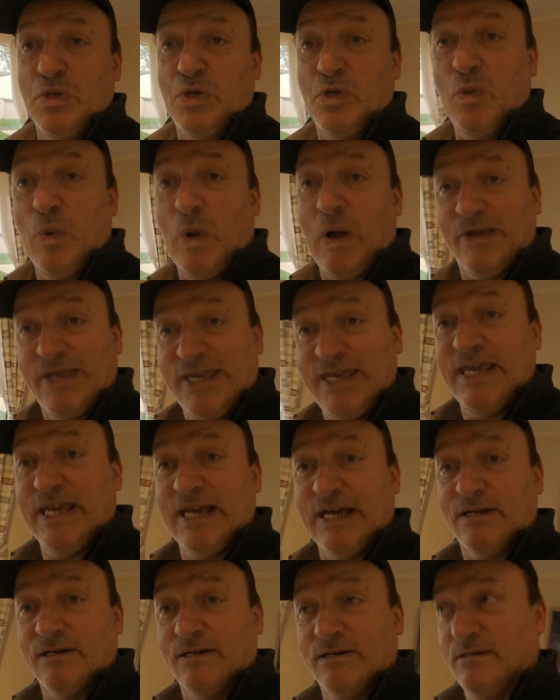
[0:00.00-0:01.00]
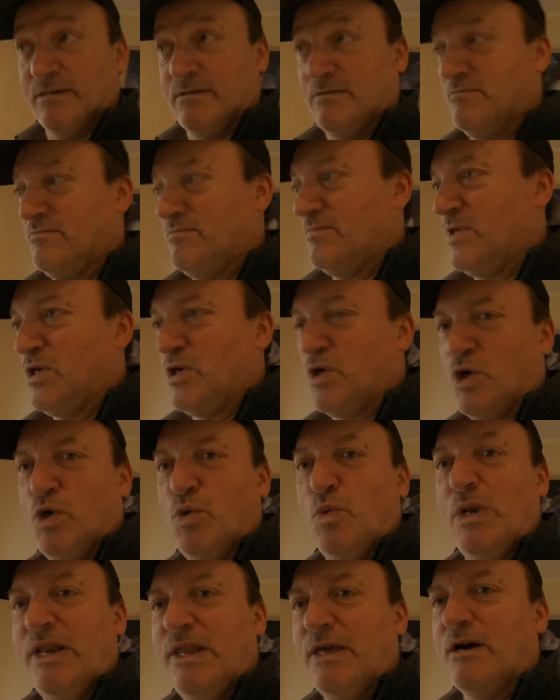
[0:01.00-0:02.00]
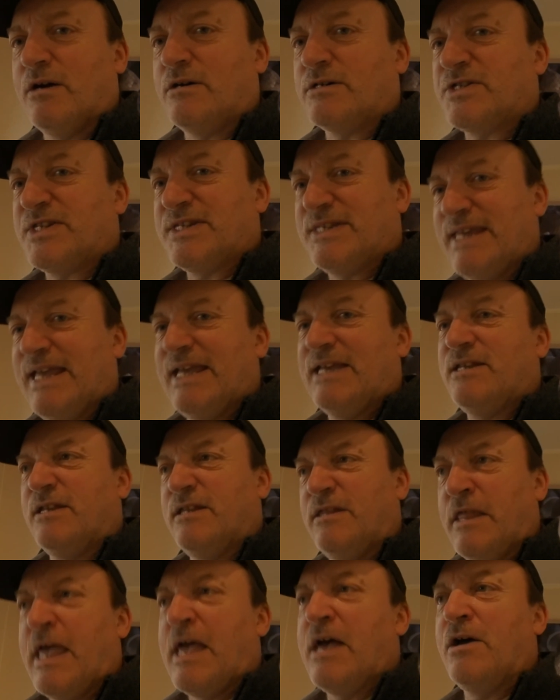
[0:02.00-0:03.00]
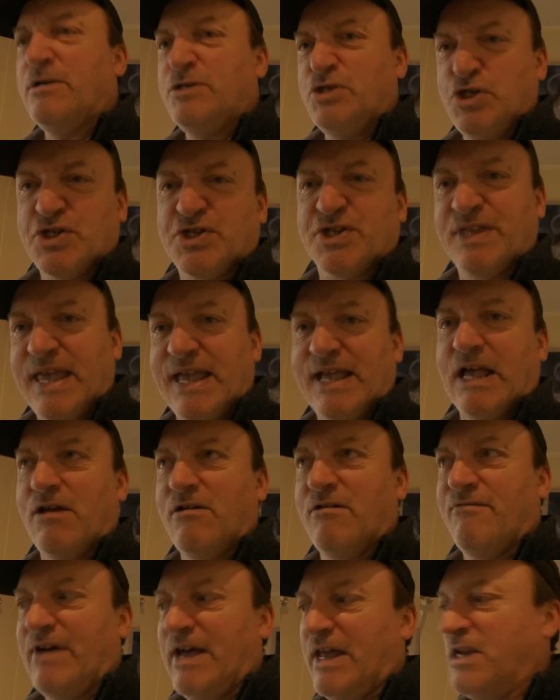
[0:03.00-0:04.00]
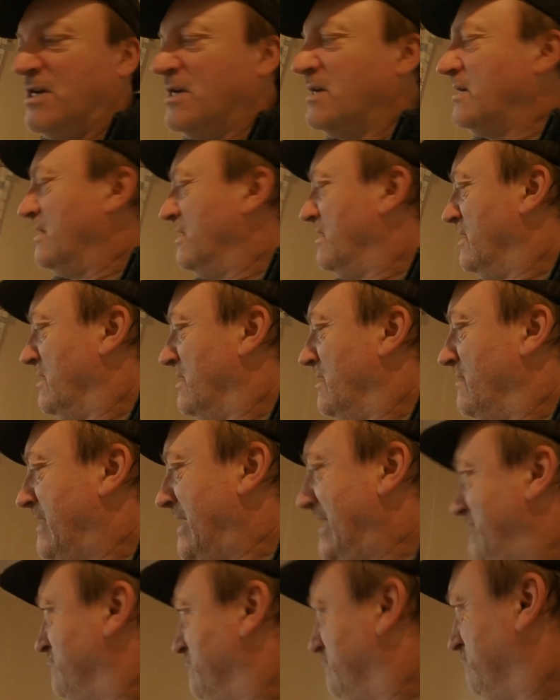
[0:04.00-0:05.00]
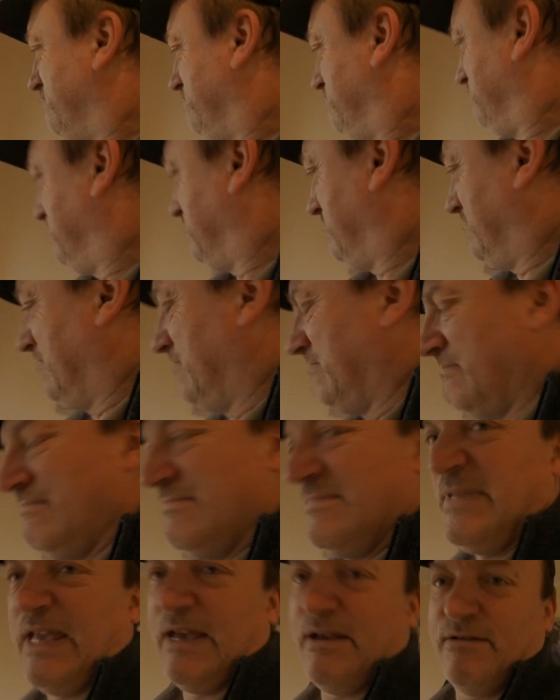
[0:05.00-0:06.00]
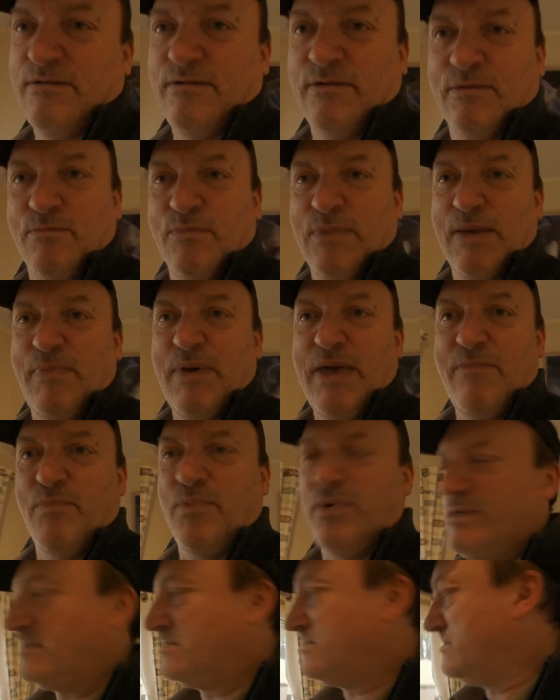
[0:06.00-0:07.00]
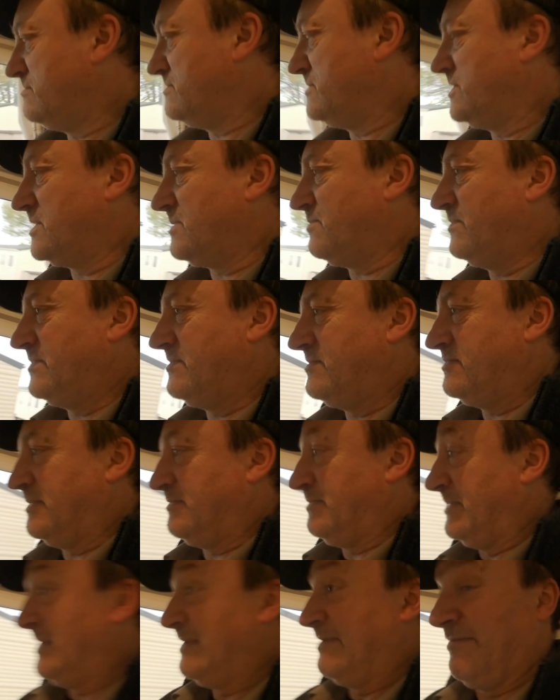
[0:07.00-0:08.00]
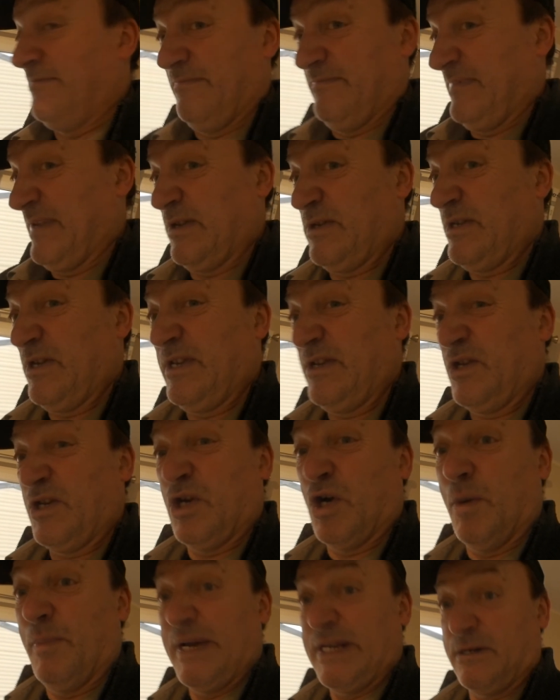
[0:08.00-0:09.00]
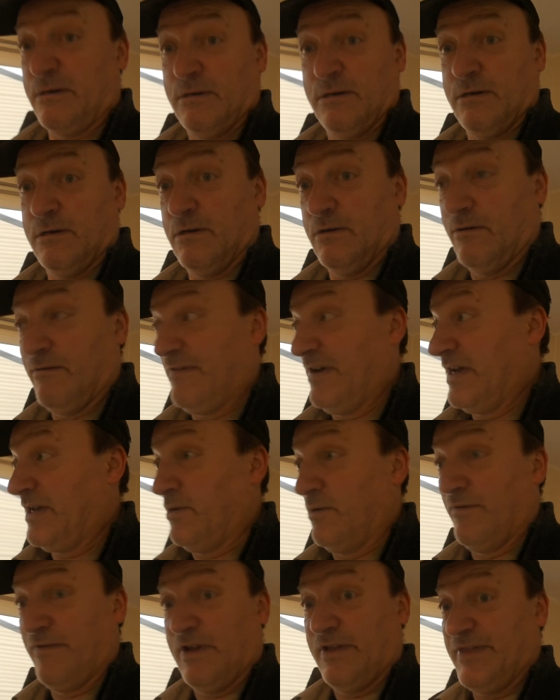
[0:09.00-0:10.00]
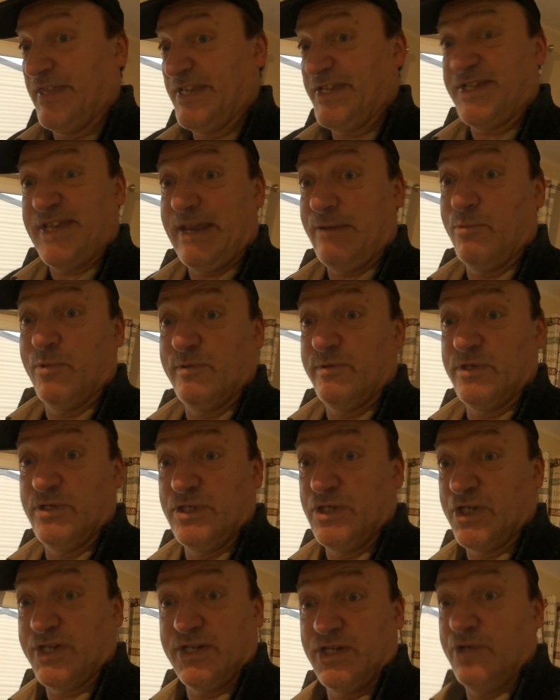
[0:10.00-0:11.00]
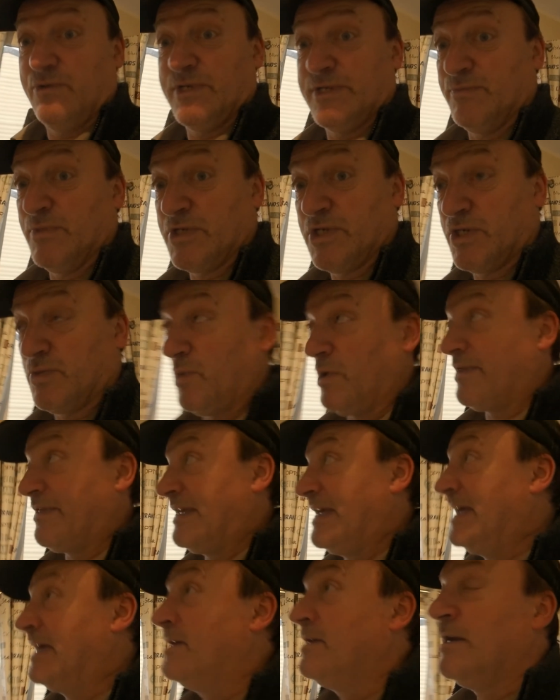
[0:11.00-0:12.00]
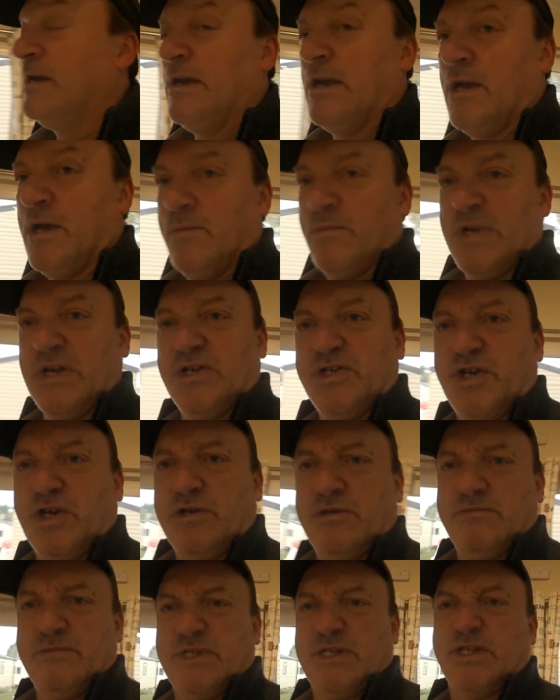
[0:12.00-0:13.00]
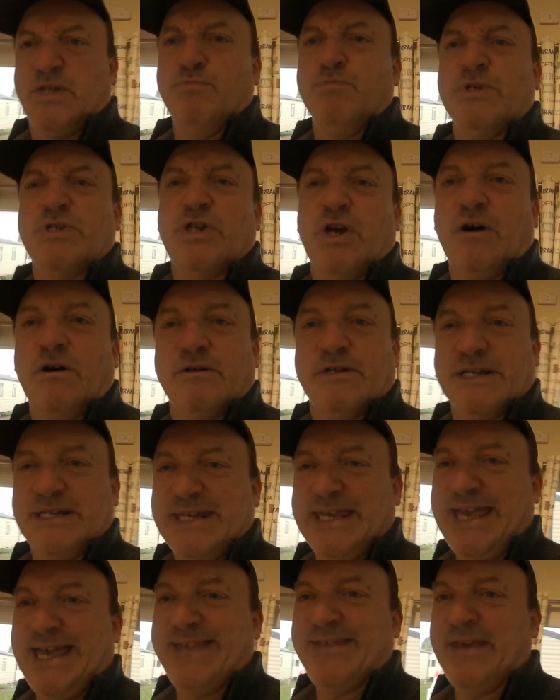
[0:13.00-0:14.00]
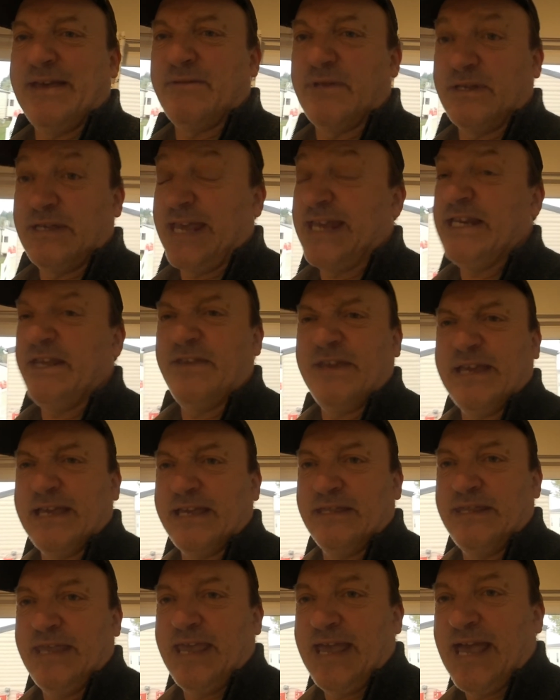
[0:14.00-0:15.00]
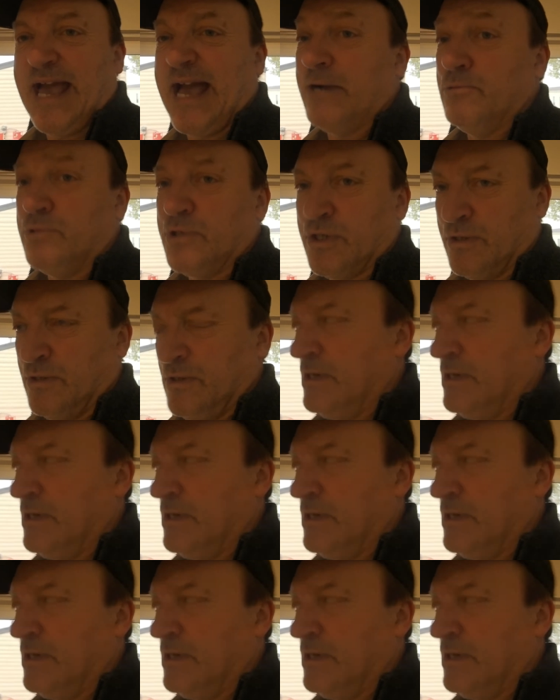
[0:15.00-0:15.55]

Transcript: who are here, you know, who are staying in just their caravan. Then, yeah, maybe, but just cupboard over on this side would just do as much as what there, because it's much harder to get anything in there out.